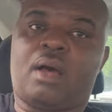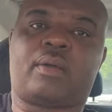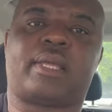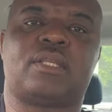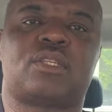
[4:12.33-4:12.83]

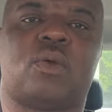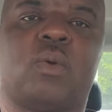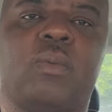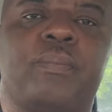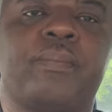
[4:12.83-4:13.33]
Okay,
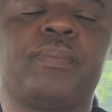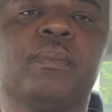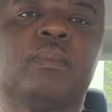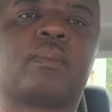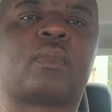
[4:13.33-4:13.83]
so
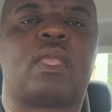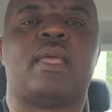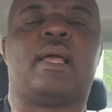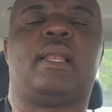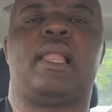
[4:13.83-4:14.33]

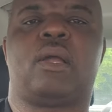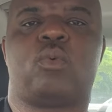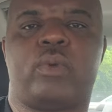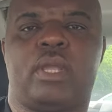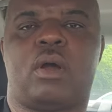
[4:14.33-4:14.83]

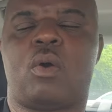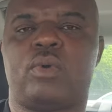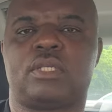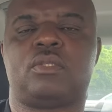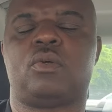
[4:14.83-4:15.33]
like we
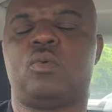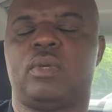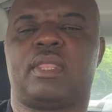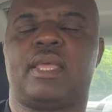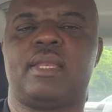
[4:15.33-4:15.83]
always do
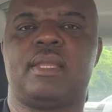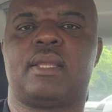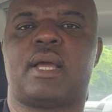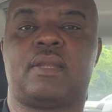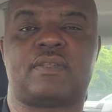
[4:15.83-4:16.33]
with
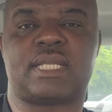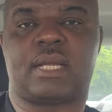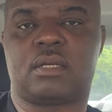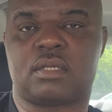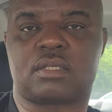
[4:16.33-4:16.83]
any kind of
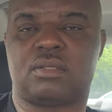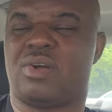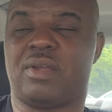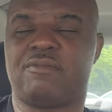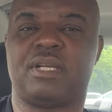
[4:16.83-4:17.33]
side hustle
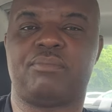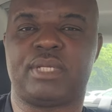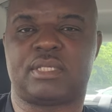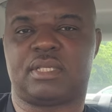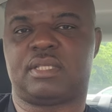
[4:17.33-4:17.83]
or even a
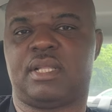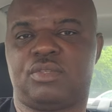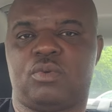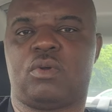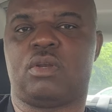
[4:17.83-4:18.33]
business
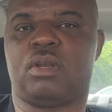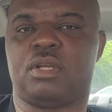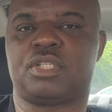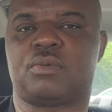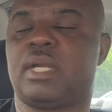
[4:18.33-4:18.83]
that you wanna
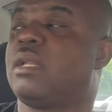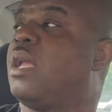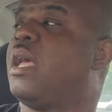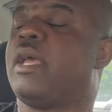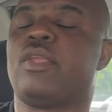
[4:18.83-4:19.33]
launch, right?
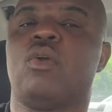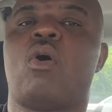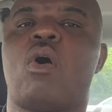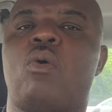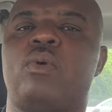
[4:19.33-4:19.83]
You
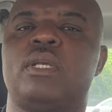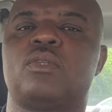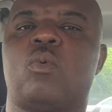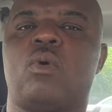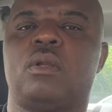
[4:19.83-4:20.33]

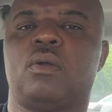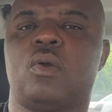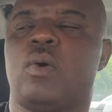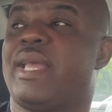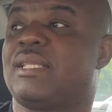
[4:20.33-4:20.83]
always wanna
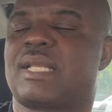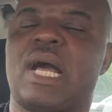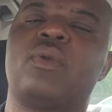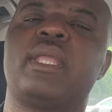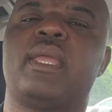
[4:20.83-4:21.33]
go and
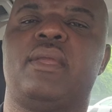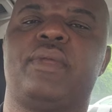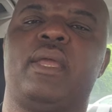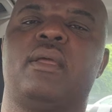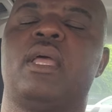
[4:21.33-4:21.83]
scout the area.